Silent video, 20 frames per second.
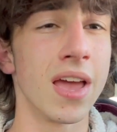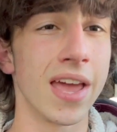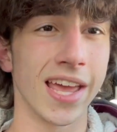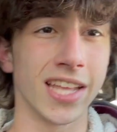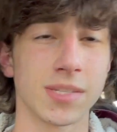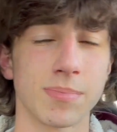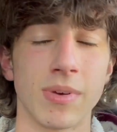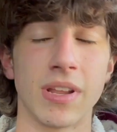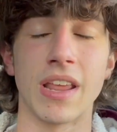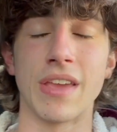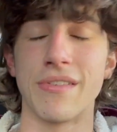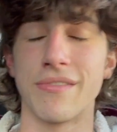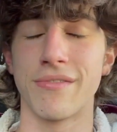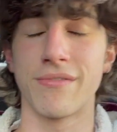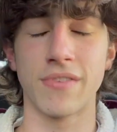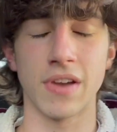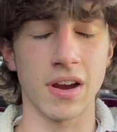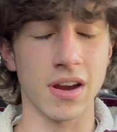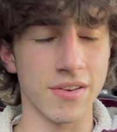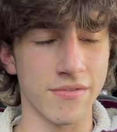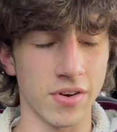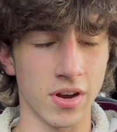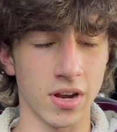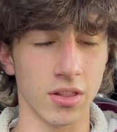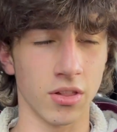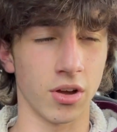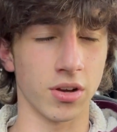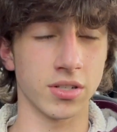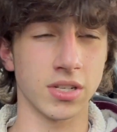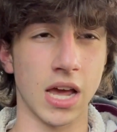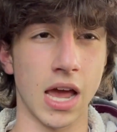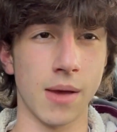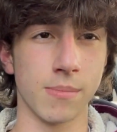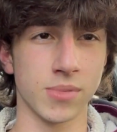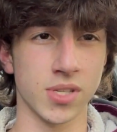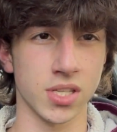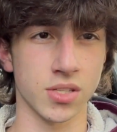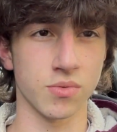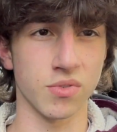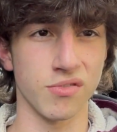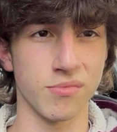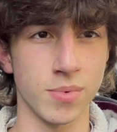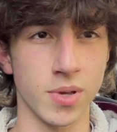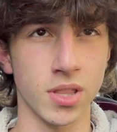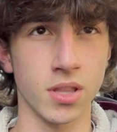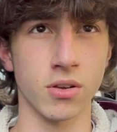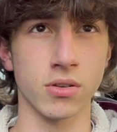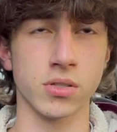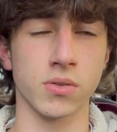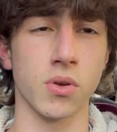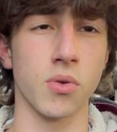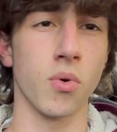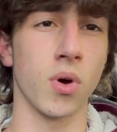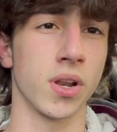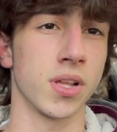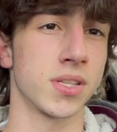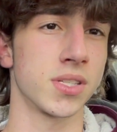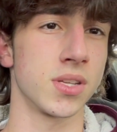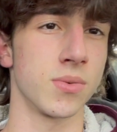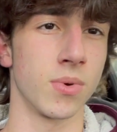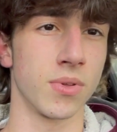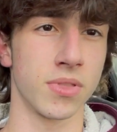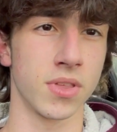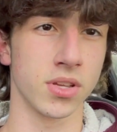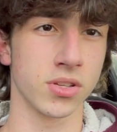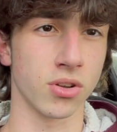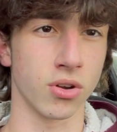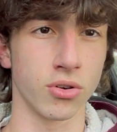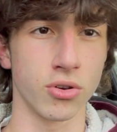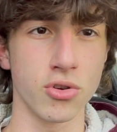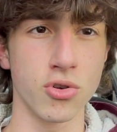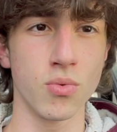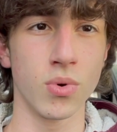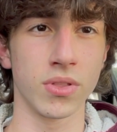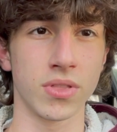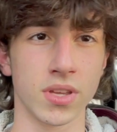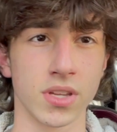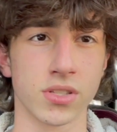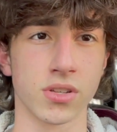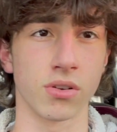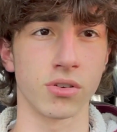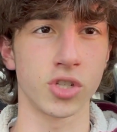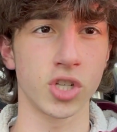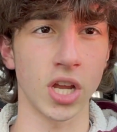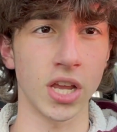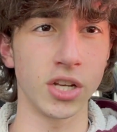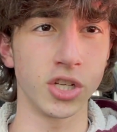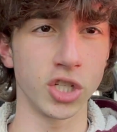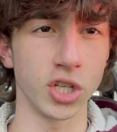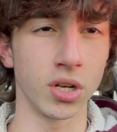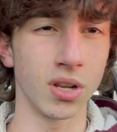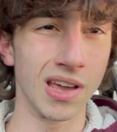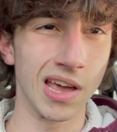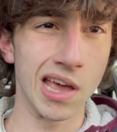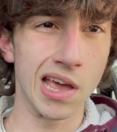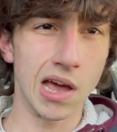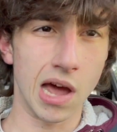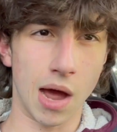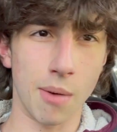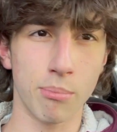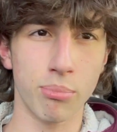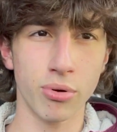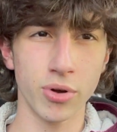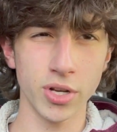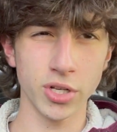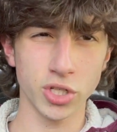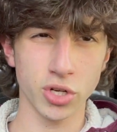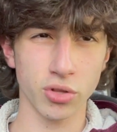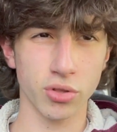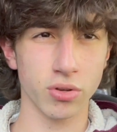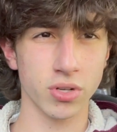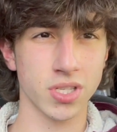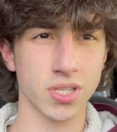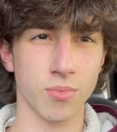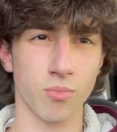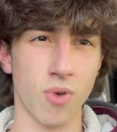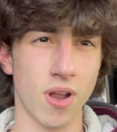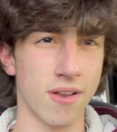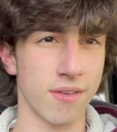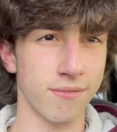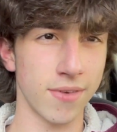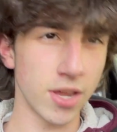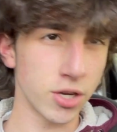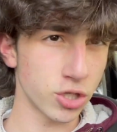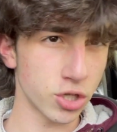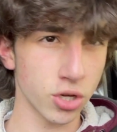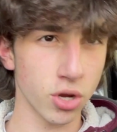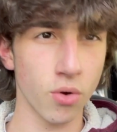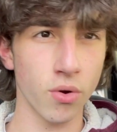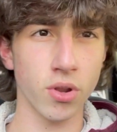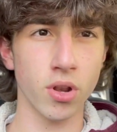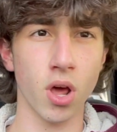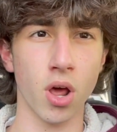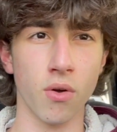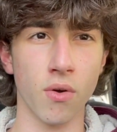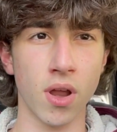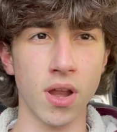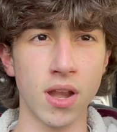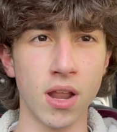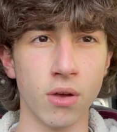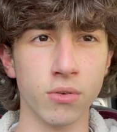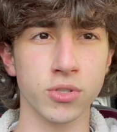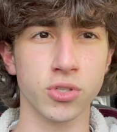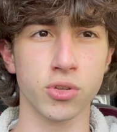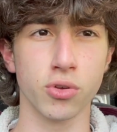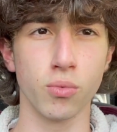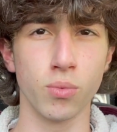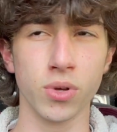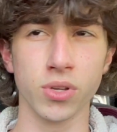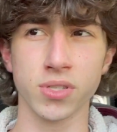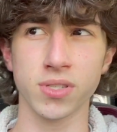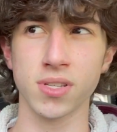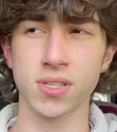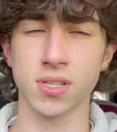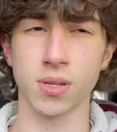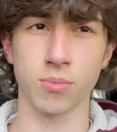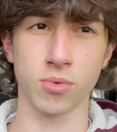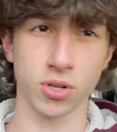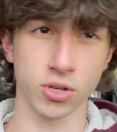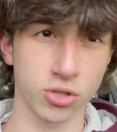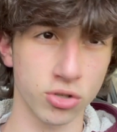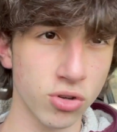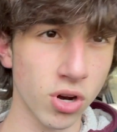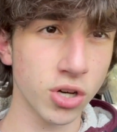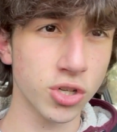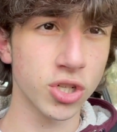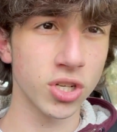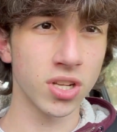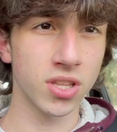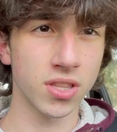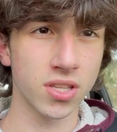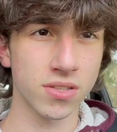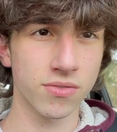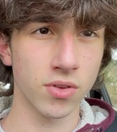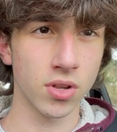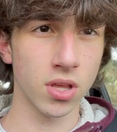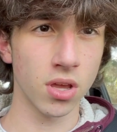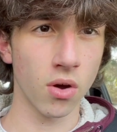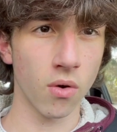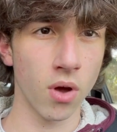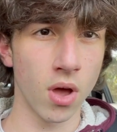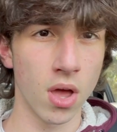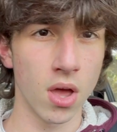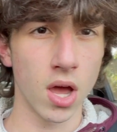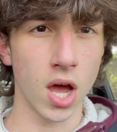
It's been a very, very long time since we've been there, so we want to see what things are new, what things are changing. I'm pretty sure there's some renovation going on right now, so you will see some construction in this video.